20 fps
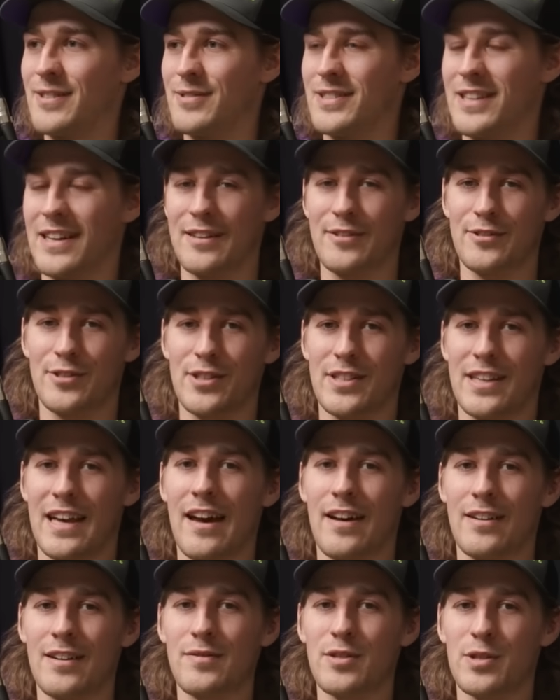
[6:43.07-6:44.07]
I was like, I'll just
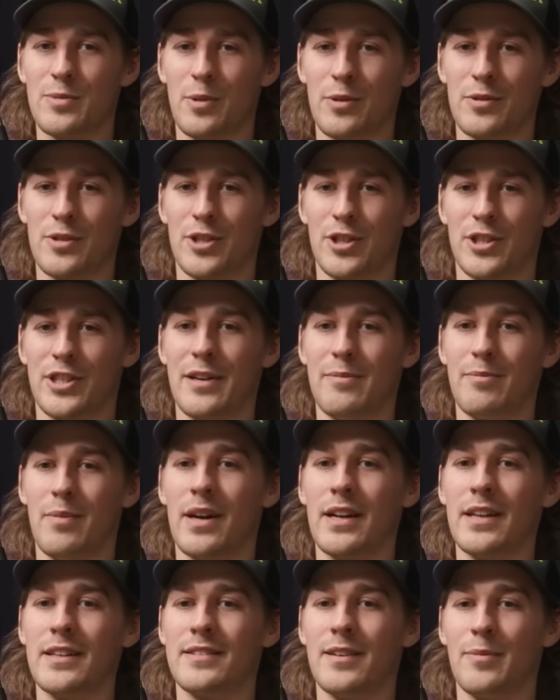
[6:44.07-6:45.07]
get enough sponsorship
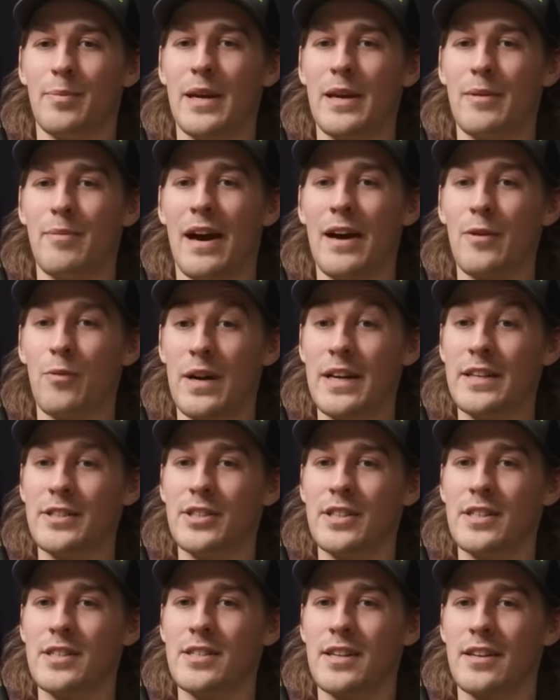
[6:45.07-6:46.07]
money to pay my
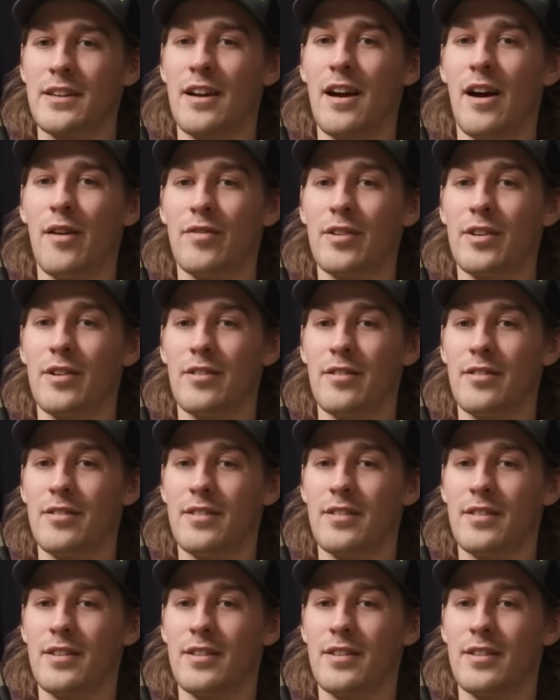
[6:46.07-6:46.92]
wages and cover